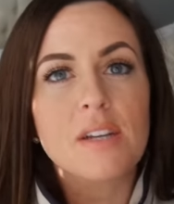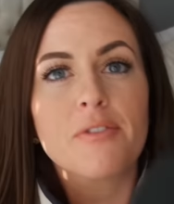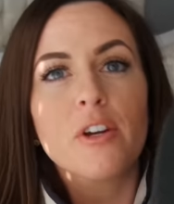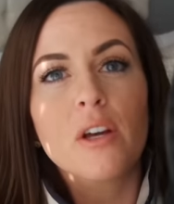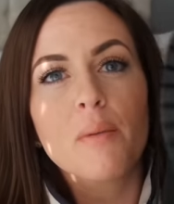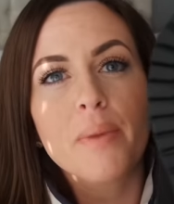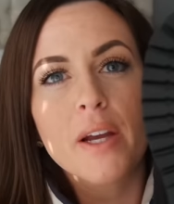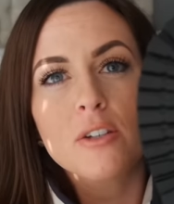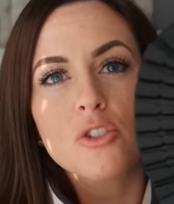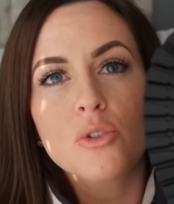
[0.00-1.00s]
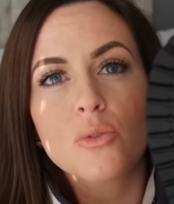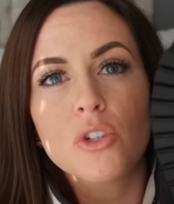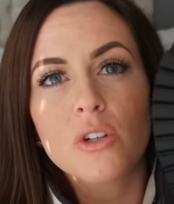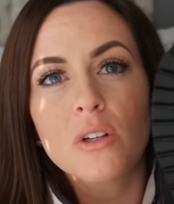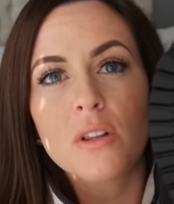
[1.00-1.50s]
different compared to
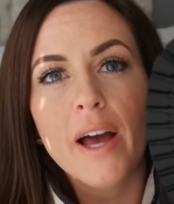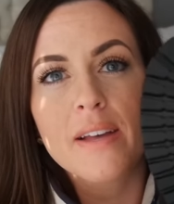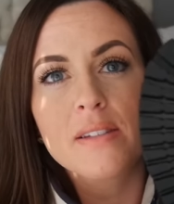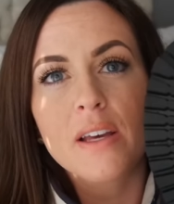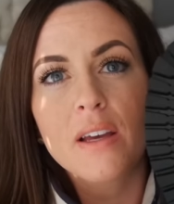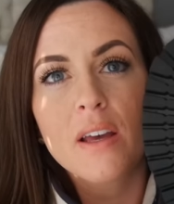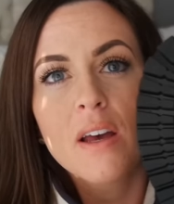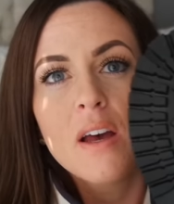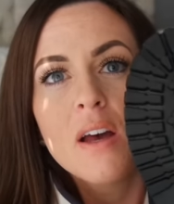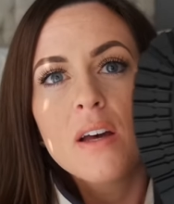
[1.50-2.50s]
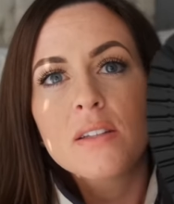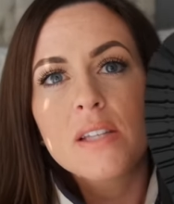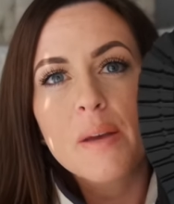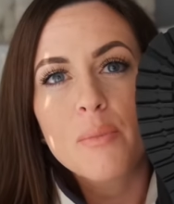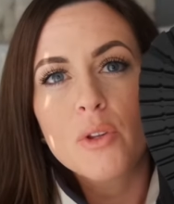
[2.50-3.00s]
your classic
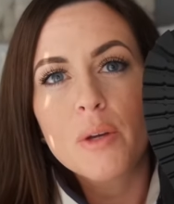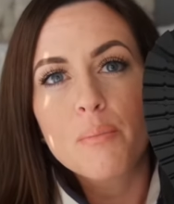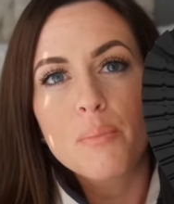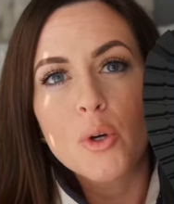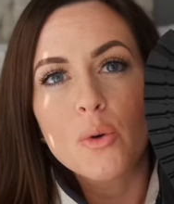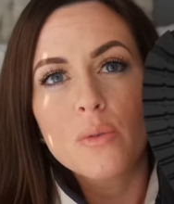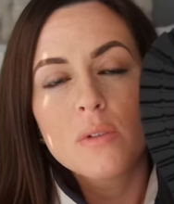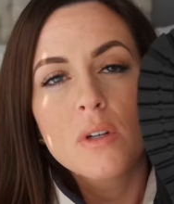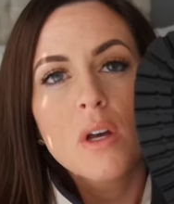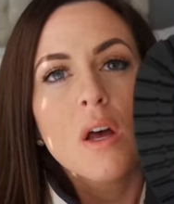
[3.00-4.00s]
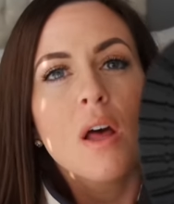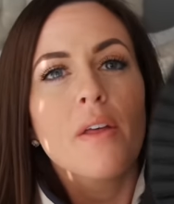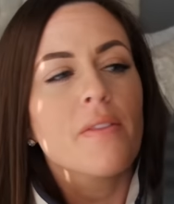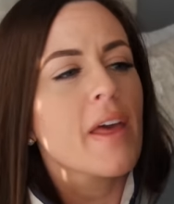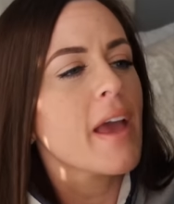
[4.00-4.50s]
Timberland boot.
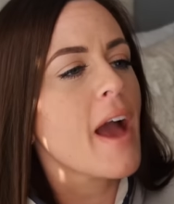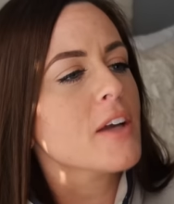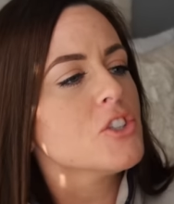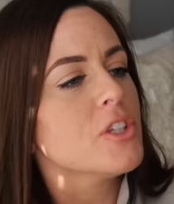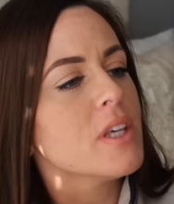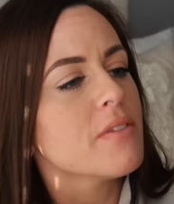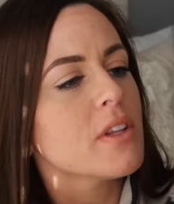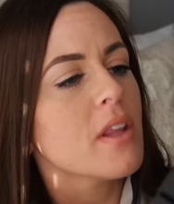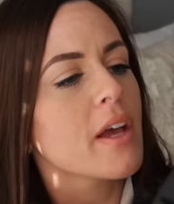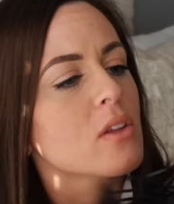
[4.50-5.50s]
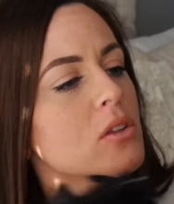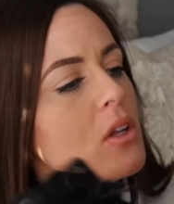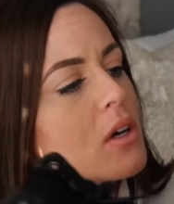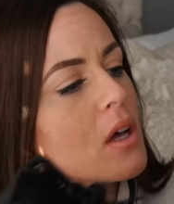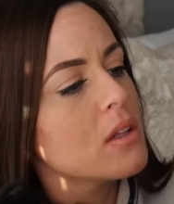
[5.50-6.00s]
They actually even like
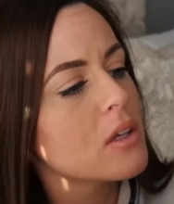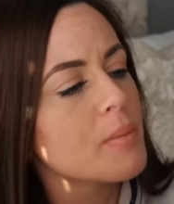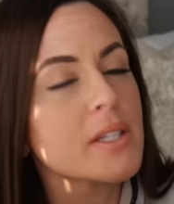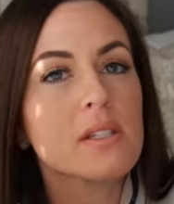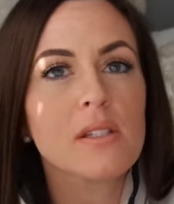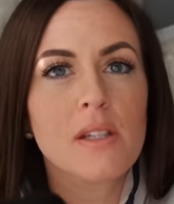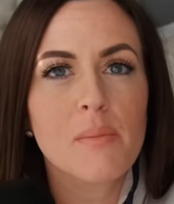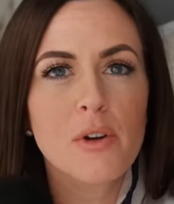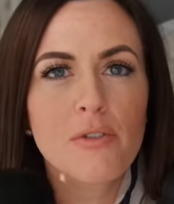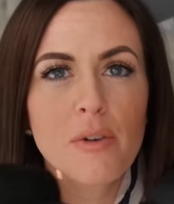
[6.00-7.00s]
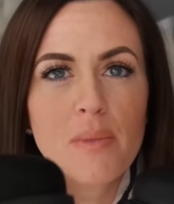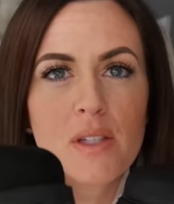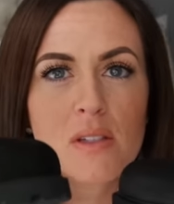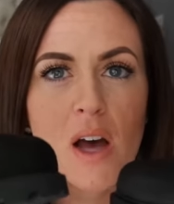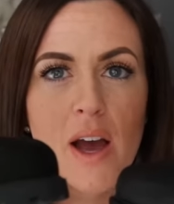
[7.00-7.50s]
look a little bit slimmer from the
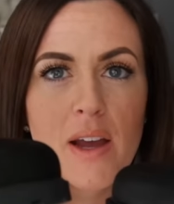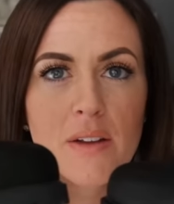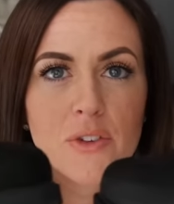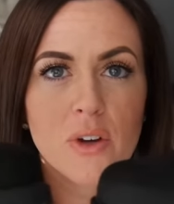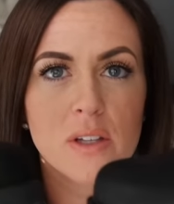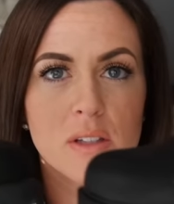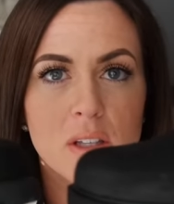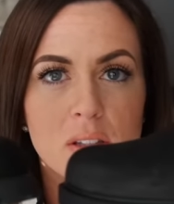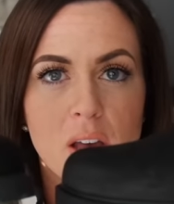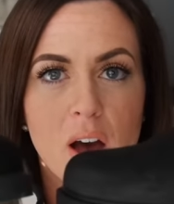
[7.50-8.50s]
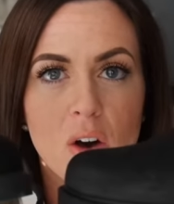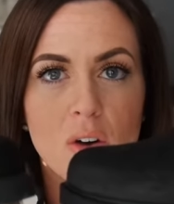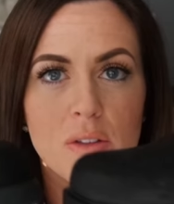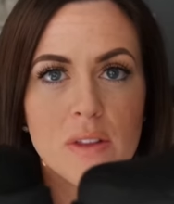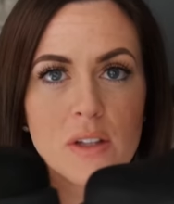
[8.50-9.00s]
side. If you guys can
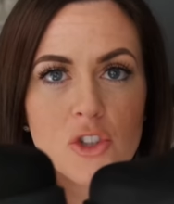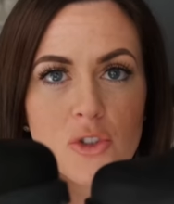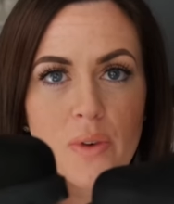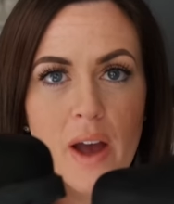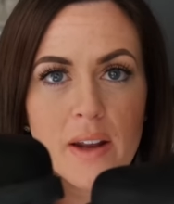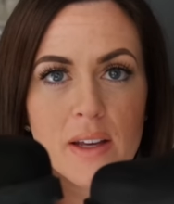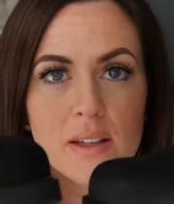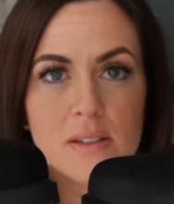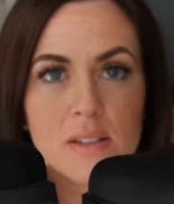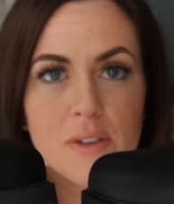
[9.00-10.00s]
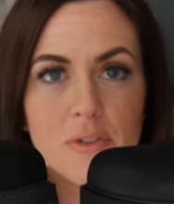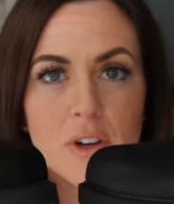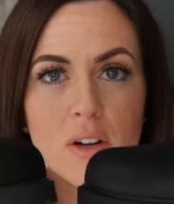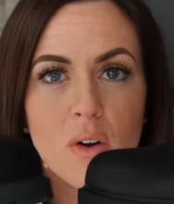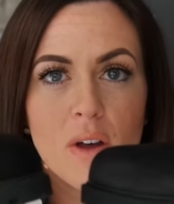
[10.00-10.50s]
tell, the tread is
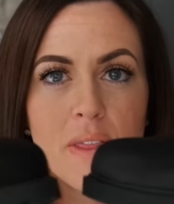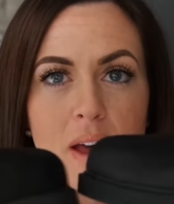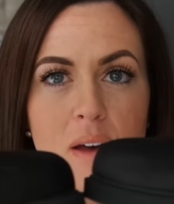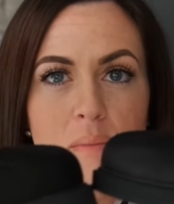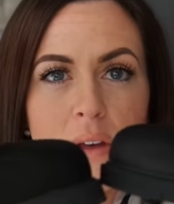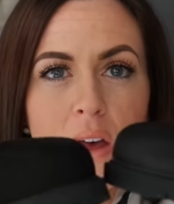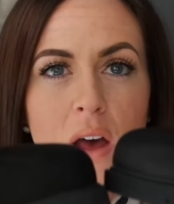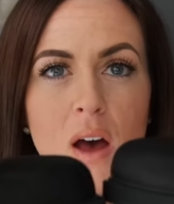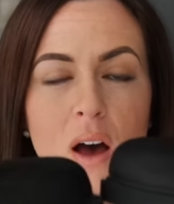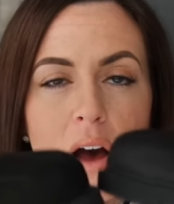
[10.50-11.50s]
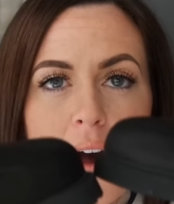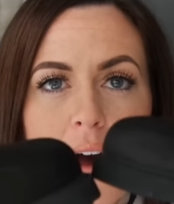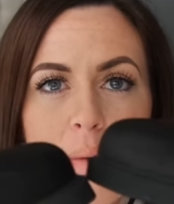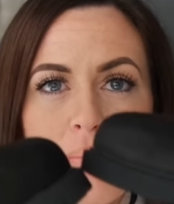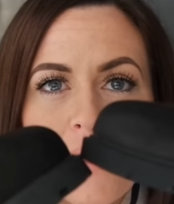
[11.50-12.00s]
different on them.
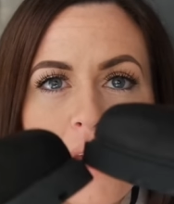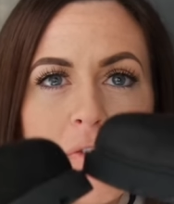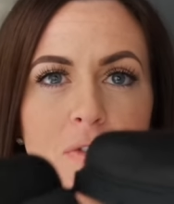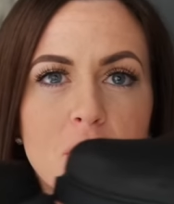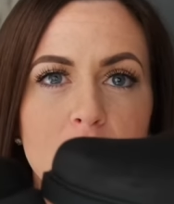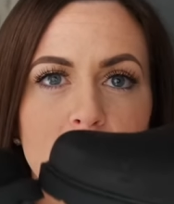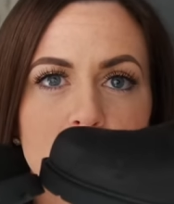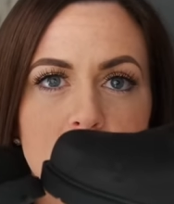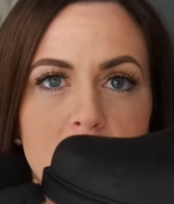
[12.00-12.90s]
Um, they feel very